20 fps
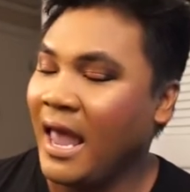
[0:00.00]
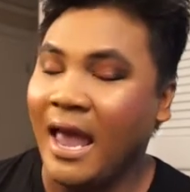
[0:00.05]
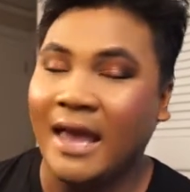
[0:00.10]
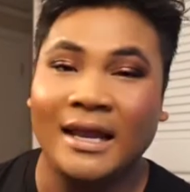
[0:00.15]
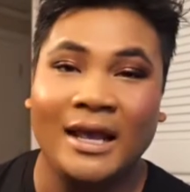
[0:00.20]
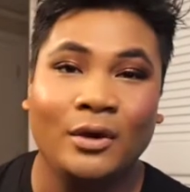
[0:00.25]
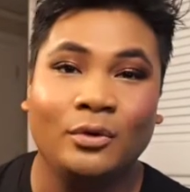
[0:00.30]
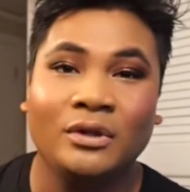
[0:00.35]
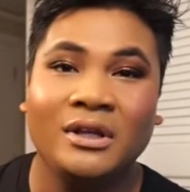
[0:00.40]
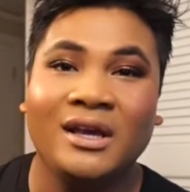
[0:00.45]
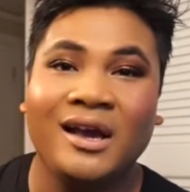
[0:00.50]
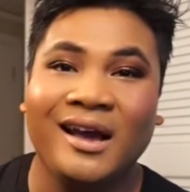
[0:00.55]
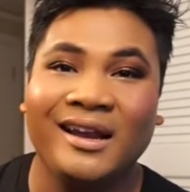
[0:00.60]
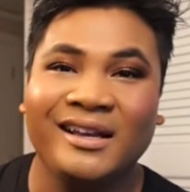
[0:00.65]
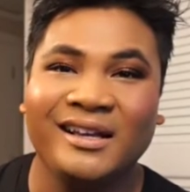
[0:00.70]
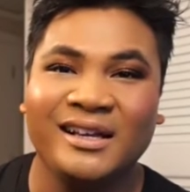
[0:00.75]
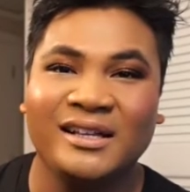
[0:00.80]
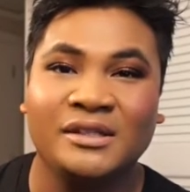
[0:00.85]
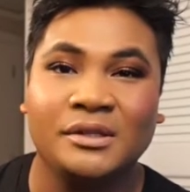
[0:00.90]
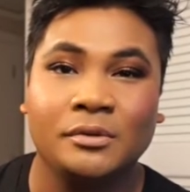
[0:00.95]
and I only got
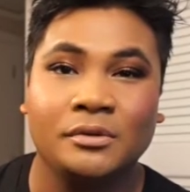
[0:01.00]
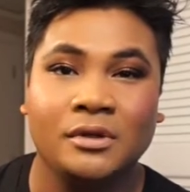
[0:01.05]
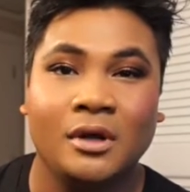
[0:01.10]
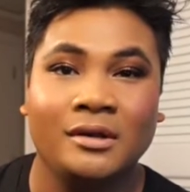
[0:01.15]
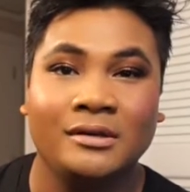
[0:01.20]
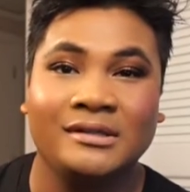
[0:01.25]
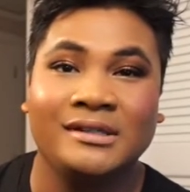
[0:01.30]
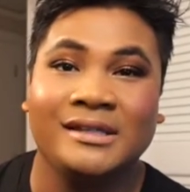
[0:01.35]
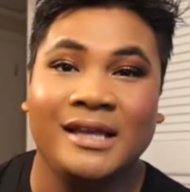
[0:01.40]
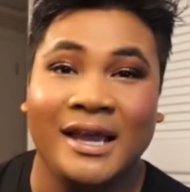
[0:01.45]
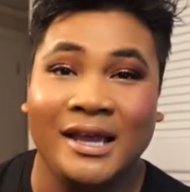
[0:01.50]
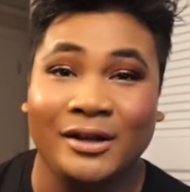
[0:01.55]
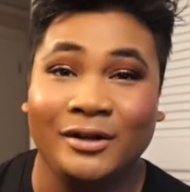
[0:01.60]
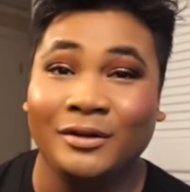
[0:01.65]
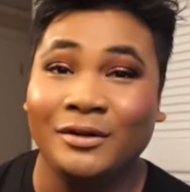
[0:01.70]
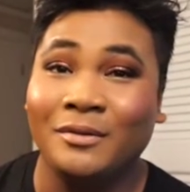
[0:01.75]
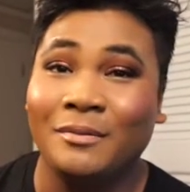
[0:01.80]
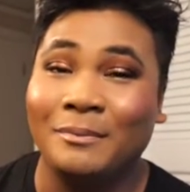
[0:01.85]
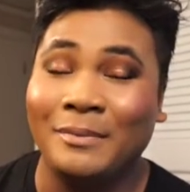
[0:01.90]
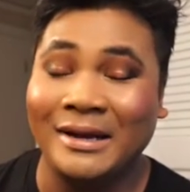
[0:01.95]
it because it was on
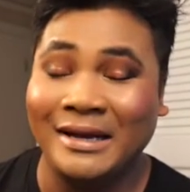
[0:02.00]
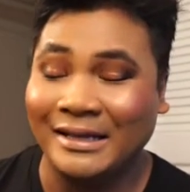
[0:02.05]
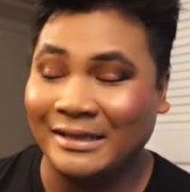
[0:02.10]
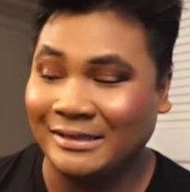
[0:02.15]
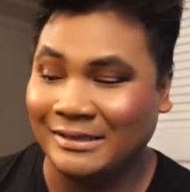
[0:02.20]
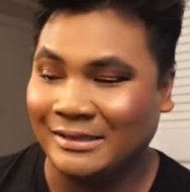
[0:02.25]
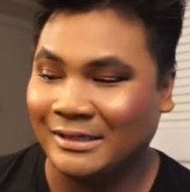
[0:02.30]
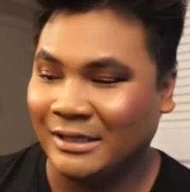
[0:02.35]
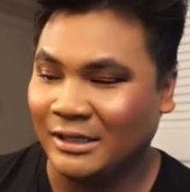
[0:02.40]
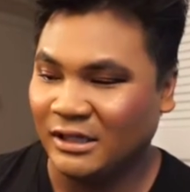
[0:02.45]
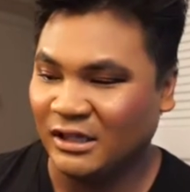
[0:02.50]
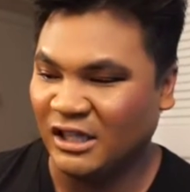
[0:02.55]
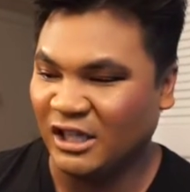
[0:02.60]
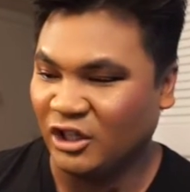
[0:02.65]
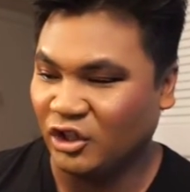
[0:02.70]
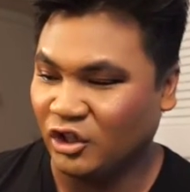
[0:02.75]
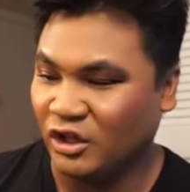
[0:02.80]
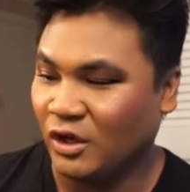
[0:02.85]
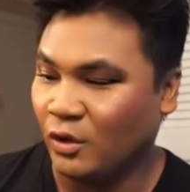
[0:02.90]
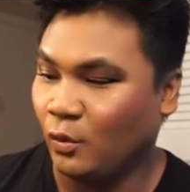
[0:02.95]
sale, but it's
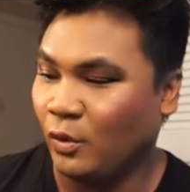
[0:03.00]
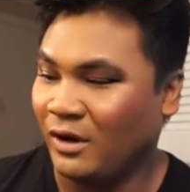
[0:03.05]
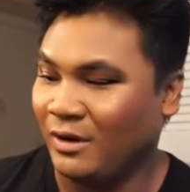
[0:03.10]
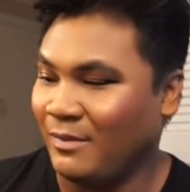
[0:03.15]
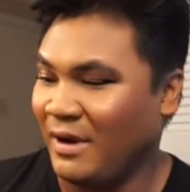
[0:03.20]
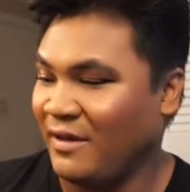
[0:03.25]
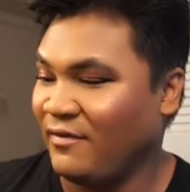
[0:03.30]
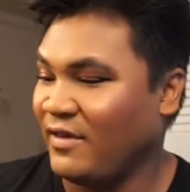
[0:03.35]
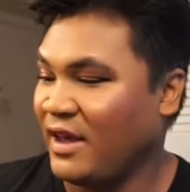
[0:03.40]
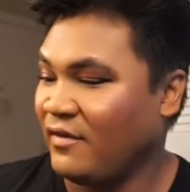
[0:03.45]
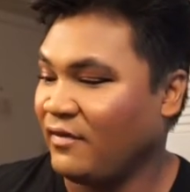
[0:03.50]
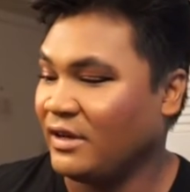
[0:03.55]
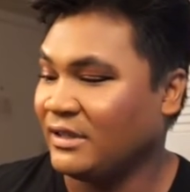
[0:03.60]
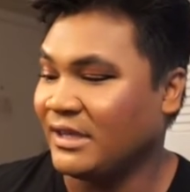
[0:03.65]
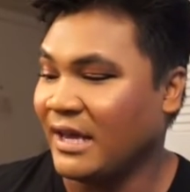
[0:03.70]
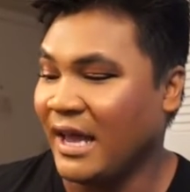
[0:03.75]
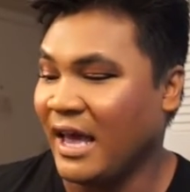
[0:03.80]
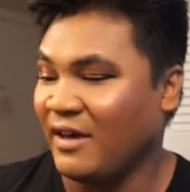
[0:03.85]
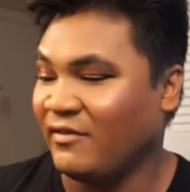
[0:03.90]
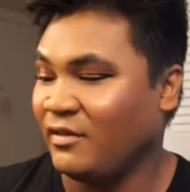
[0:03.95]
legit one of my
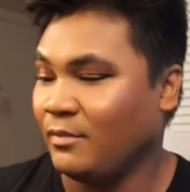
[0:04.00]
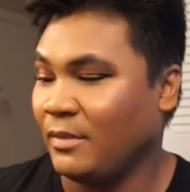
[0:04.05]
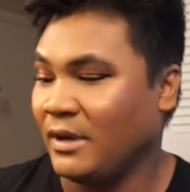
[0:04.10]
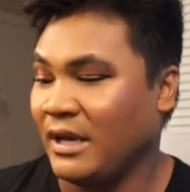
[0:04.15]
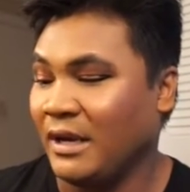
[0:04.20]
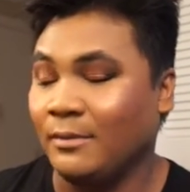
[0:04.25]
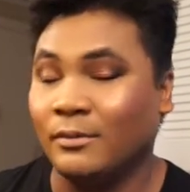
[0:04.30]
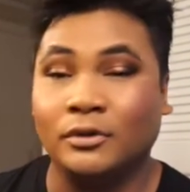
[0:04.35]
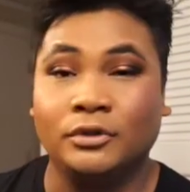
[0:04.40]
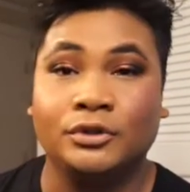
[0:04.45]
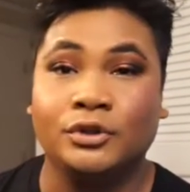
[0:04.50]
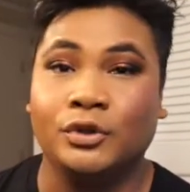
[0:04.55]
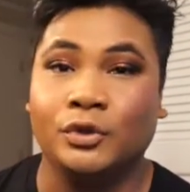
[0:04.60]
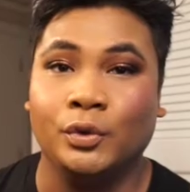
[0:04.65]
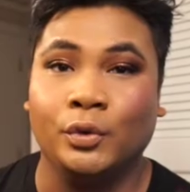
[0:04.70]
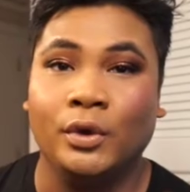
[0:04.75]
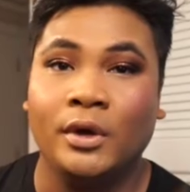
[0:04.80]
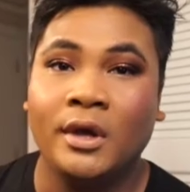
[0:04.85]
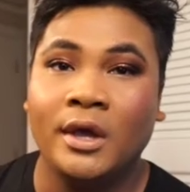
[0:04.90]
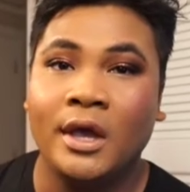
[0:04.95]
favorites. I haven't been able
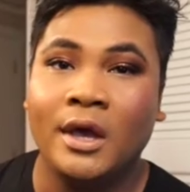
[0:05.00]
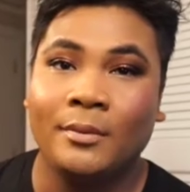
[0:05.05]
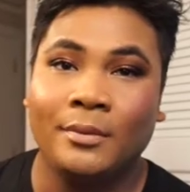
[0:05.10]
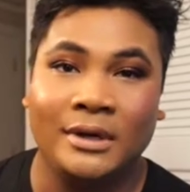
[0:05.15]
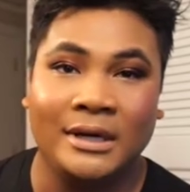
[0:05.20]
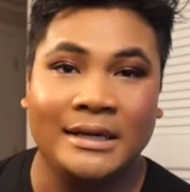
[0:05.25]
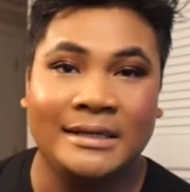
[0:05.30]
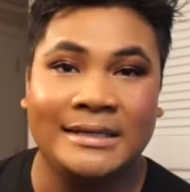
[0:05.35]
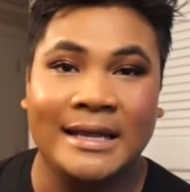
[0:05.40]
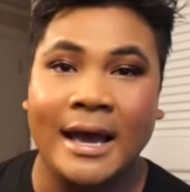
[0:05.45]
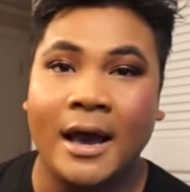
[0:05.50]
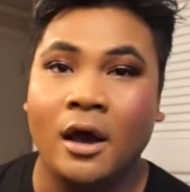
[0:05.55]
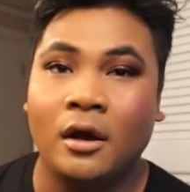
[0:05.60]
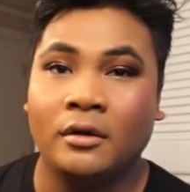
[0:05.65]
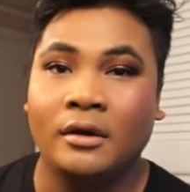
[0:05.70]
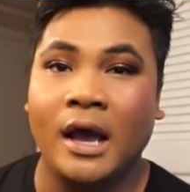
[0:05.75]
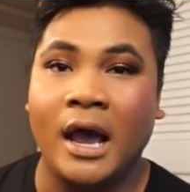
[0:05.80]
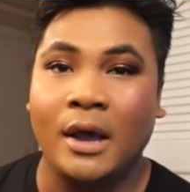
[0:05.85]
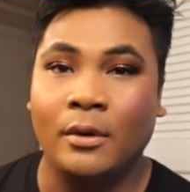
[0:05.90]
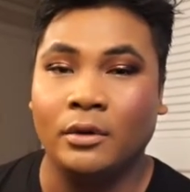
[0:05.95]
to put it
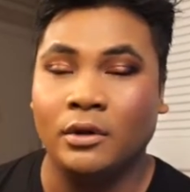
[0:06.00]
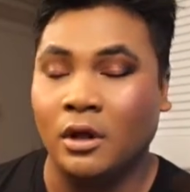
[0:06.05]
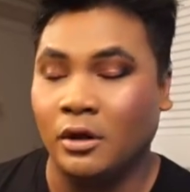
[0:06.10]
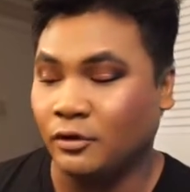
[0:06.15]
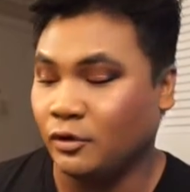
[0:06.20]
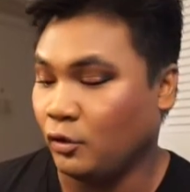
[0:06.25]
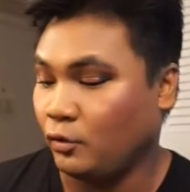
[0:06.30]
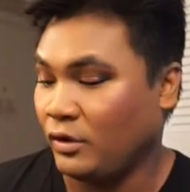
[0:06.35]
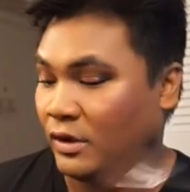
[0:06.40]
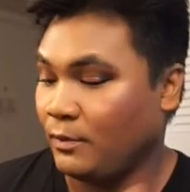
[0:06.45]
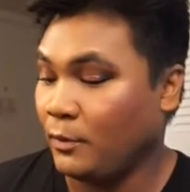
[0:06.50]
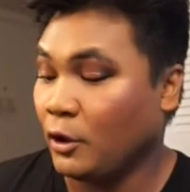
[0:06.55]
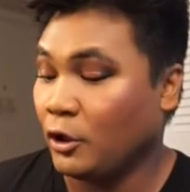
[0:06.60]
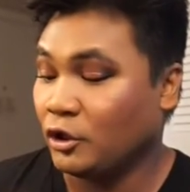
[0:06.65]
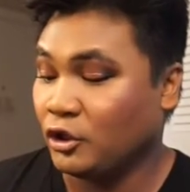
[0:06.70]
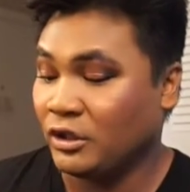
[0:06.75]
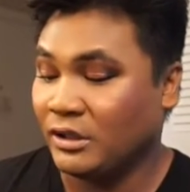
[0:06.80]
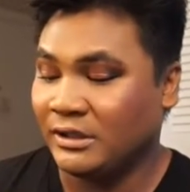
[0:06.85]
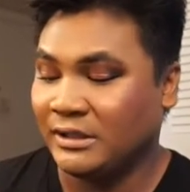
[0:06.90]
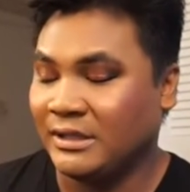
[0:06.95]
down. I will also
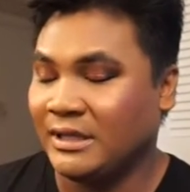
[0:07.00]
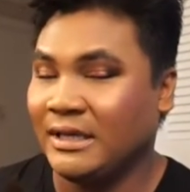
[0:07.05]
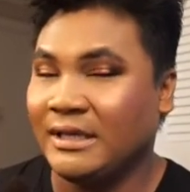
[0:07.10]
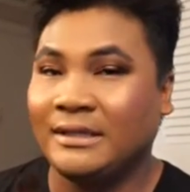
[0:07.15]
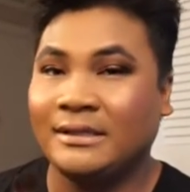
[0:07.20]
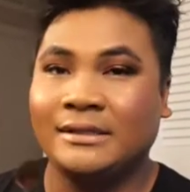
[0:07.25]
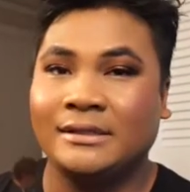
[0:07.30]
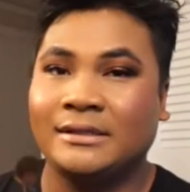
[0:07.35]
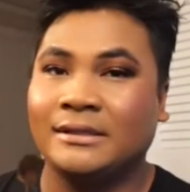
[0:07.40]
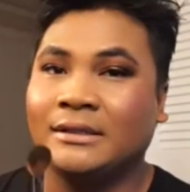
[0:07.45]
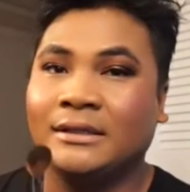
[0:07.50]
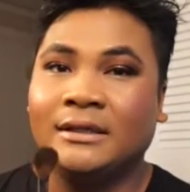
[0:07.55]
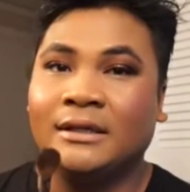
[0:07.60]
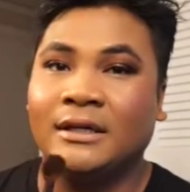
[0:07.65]
repurchase this.